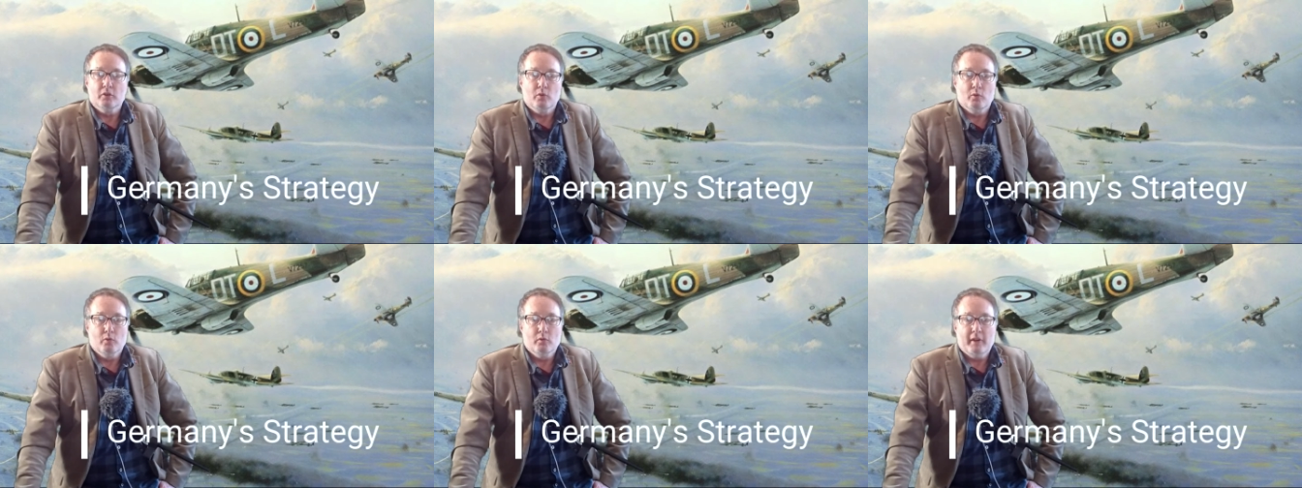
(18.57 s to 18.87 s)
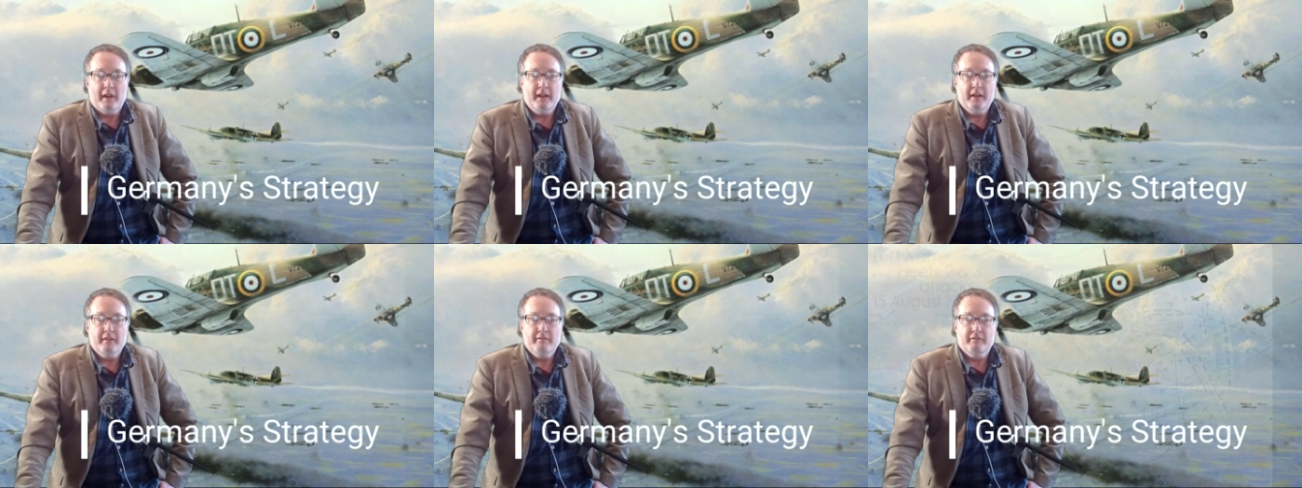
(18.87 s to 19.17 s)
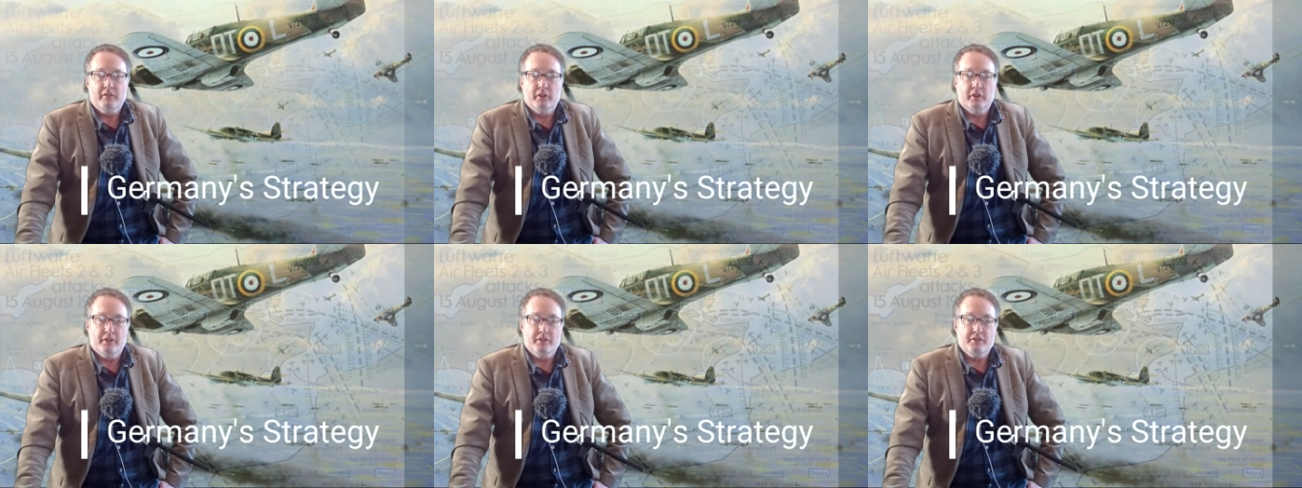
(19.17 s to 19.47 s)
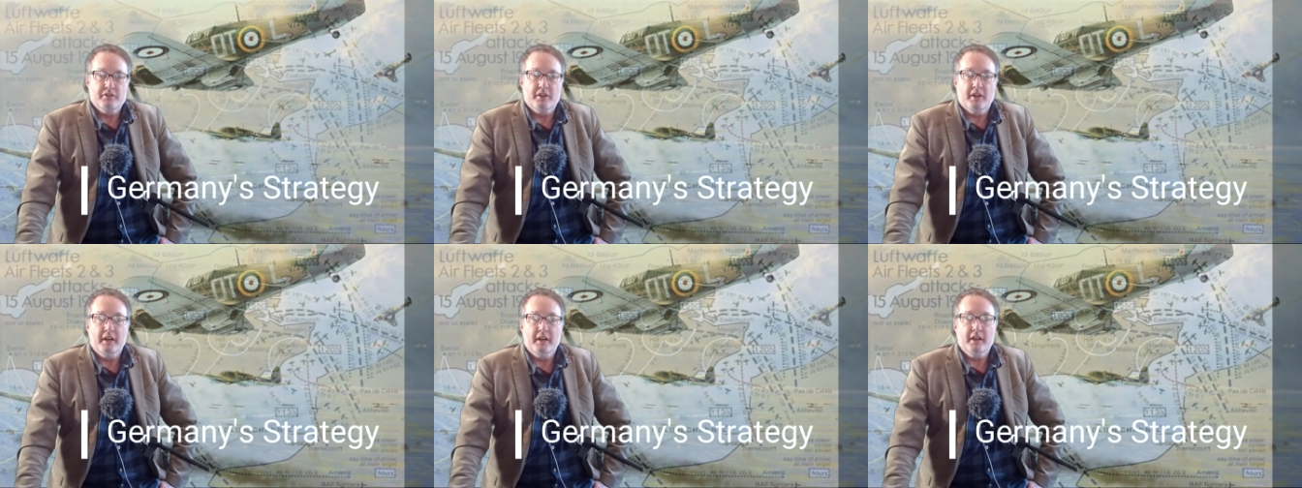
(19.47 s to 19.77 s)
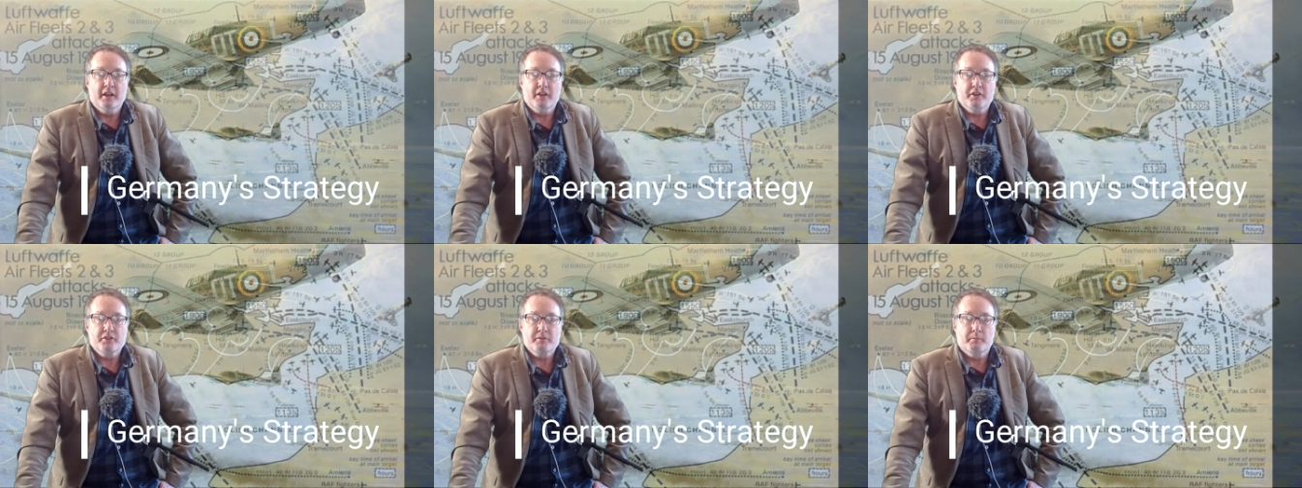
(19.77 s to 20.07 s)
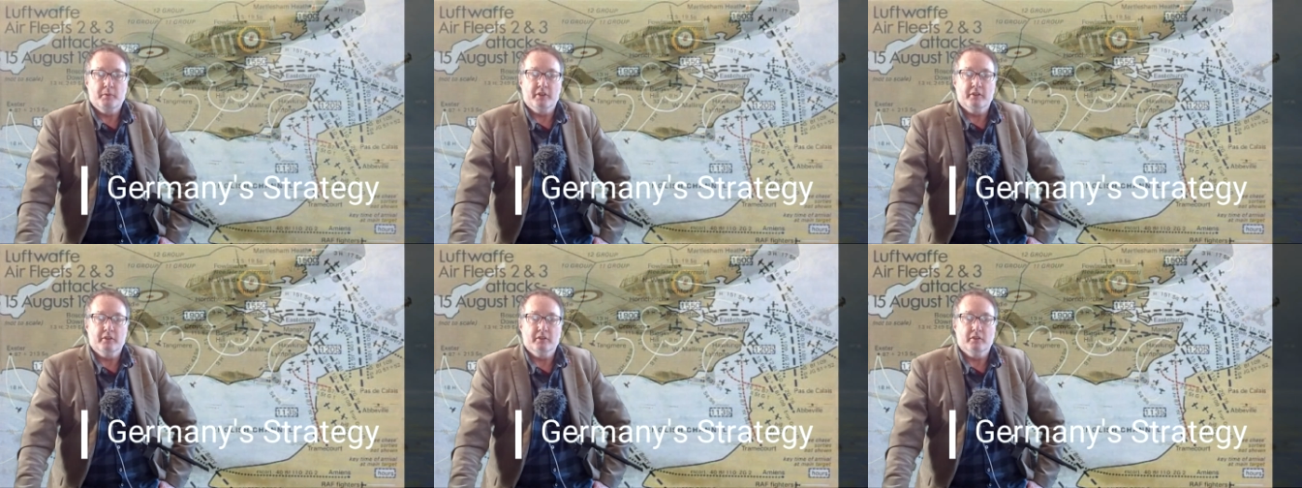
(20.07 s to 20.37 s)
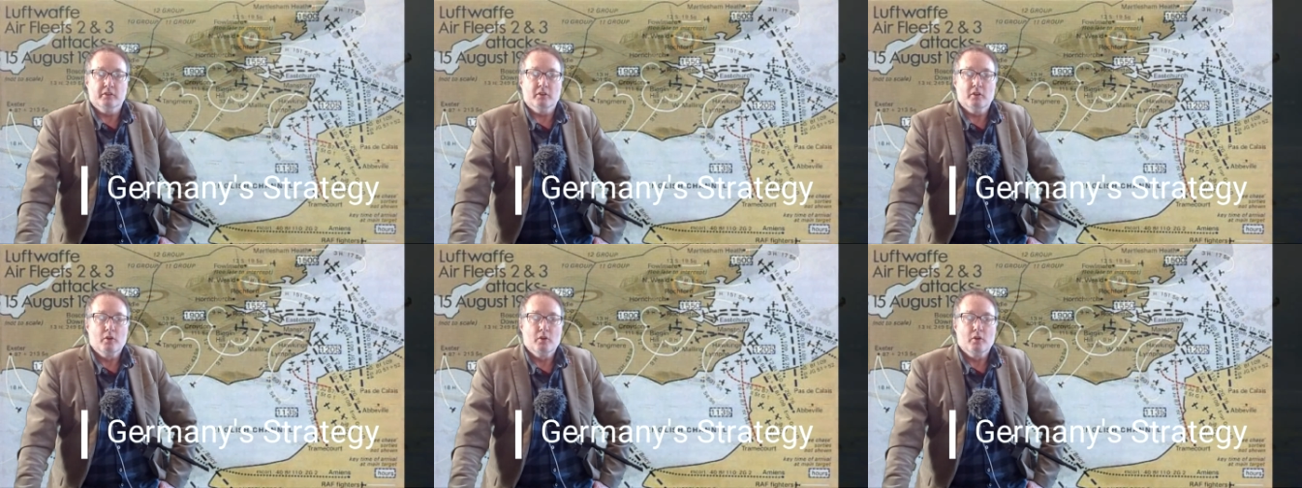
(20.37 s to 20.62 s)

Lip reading: or air fleets, against Britain.